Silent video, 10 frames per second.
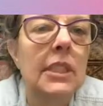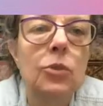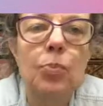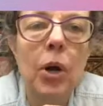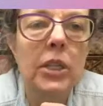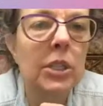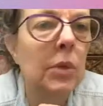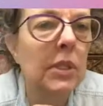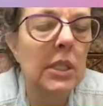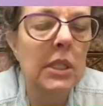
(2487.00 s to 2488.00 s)
Just brush
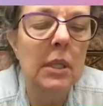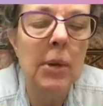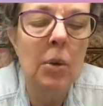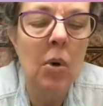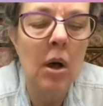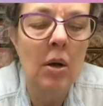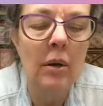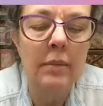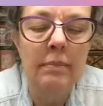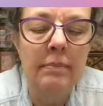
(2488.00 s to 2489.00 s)
them with just a little bit of
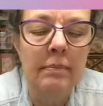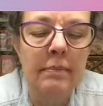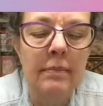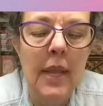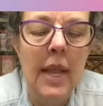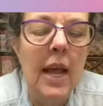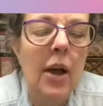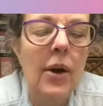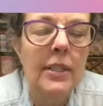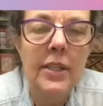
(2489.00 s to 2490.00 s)
water. I got
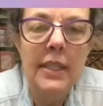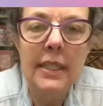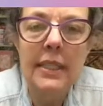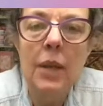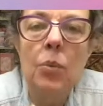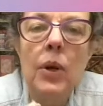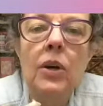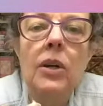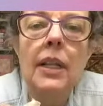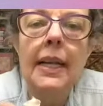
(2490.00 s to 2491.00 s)
these. All right, so this is a
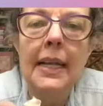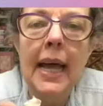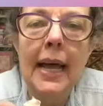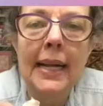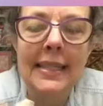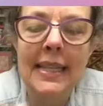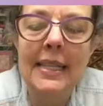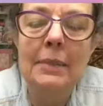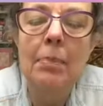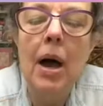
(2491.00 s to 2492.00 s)
real Kleenex
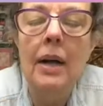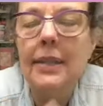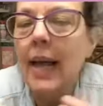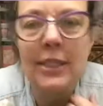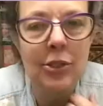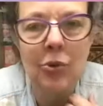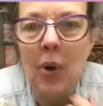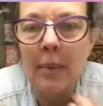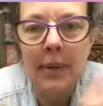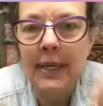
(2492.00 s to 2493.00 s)
in this box. I just
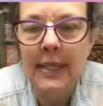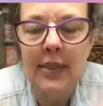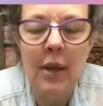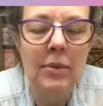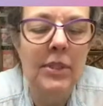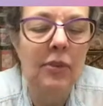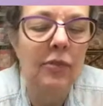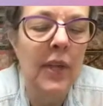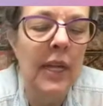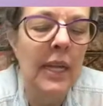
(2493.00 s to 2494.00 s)
grabbed because I thought it was so
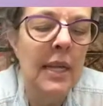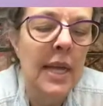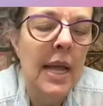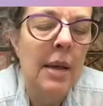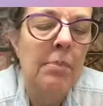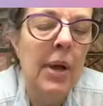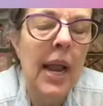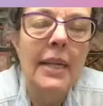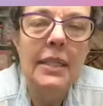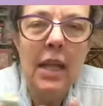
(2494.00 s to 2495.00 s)
funny.
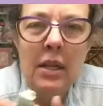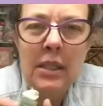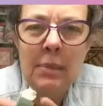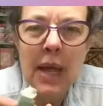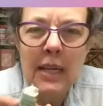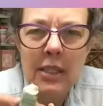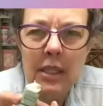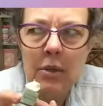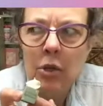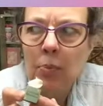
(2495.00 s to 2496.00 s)
But I saw somebody
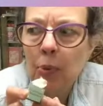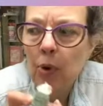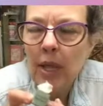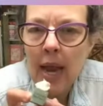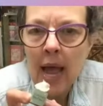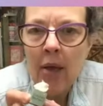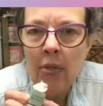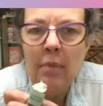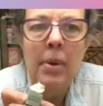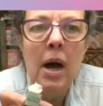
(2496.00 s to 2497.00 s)
actually, you print
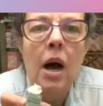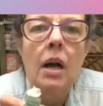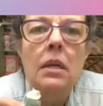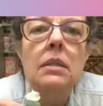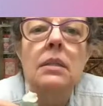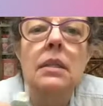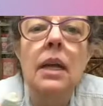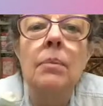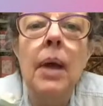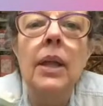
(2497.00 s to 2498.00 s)
out the box
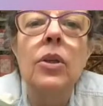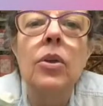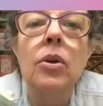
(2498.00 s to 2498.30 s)
and make